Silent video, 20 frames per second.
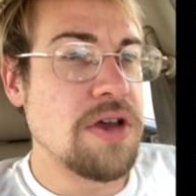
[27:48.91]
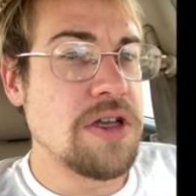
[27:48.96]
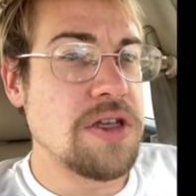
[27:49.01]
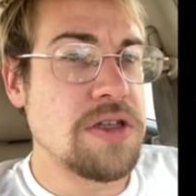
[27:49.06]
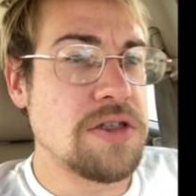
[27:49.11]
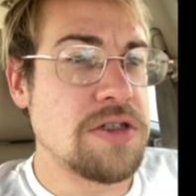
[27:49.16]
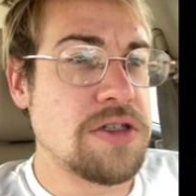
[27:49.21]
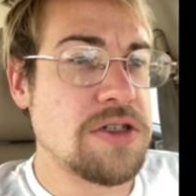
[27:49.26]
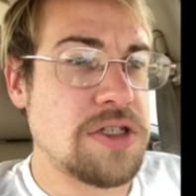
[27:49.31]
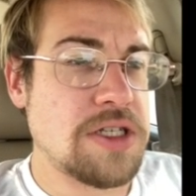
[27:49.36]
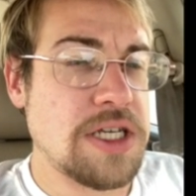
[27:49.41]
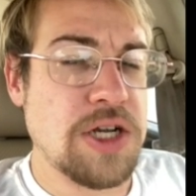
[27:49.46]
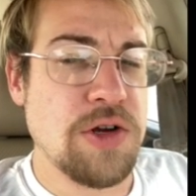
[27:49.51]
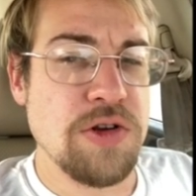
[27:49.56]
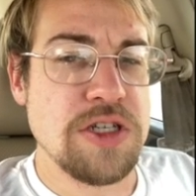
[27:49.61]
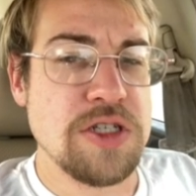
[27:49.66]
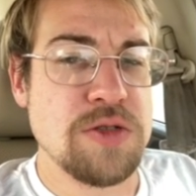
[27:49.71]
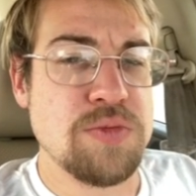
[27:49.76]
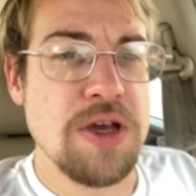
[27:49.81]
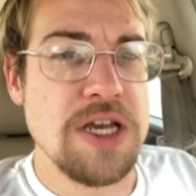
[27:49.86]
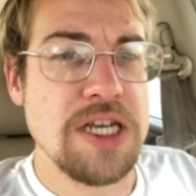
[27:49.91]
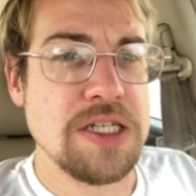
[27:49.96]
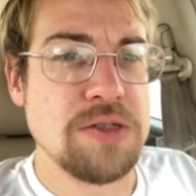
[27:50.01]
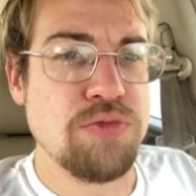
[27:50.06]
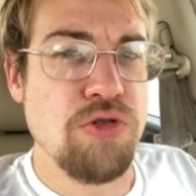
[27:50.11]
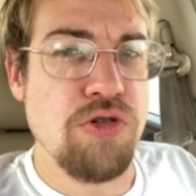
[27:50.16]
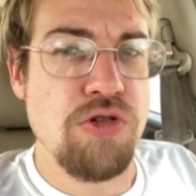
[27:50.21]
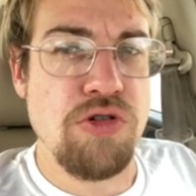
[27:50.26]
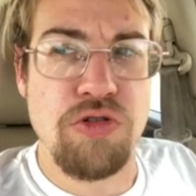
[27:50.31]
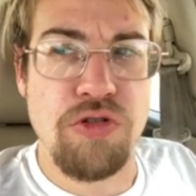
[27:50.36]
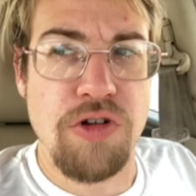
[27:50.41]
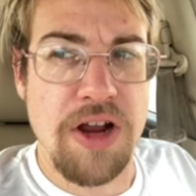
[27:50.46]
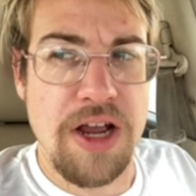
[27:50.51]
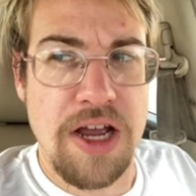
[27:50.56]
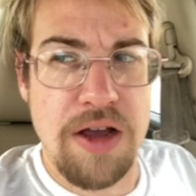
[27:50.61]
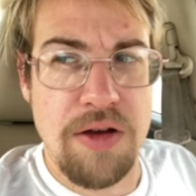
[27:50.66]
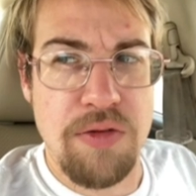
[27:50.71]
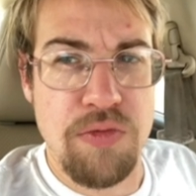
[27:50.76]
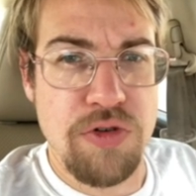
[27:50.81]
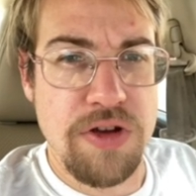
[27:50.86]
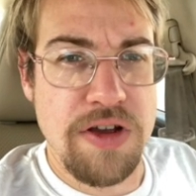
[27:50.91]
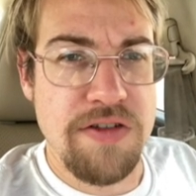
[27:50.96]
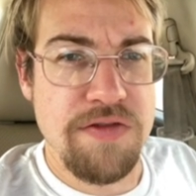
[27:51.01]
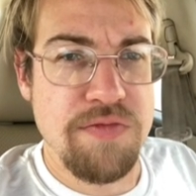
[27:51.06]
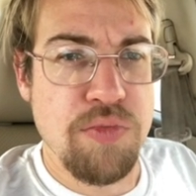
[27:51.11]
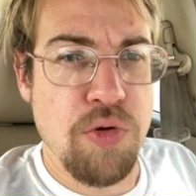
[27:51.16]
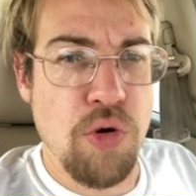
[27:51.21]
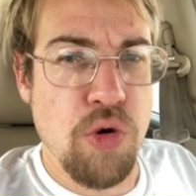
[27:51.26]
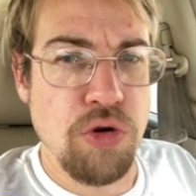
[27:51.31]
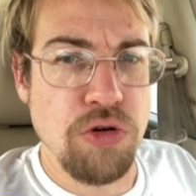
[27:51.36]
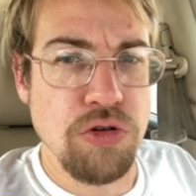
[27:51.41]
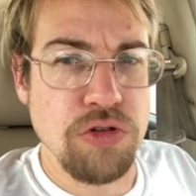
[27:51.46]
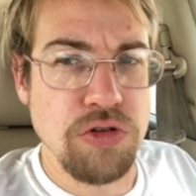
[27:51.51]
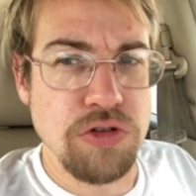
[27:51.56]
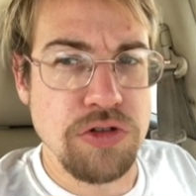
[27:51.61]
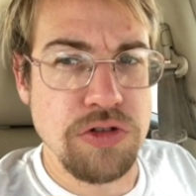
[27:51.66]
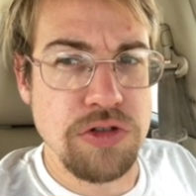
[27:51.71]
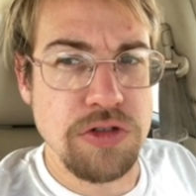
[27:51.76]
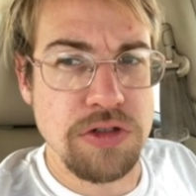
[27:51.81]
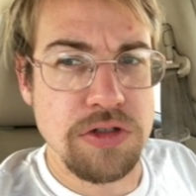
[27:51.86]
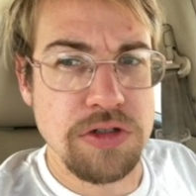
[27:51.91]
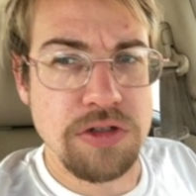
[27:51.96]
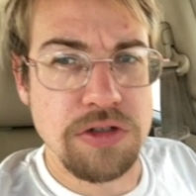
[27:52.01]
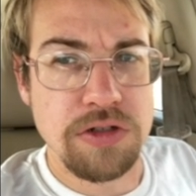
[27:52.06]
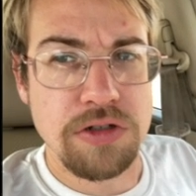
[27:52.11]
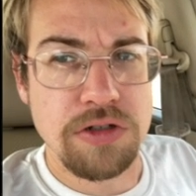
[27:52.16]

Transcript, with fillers: secret space program, we have portals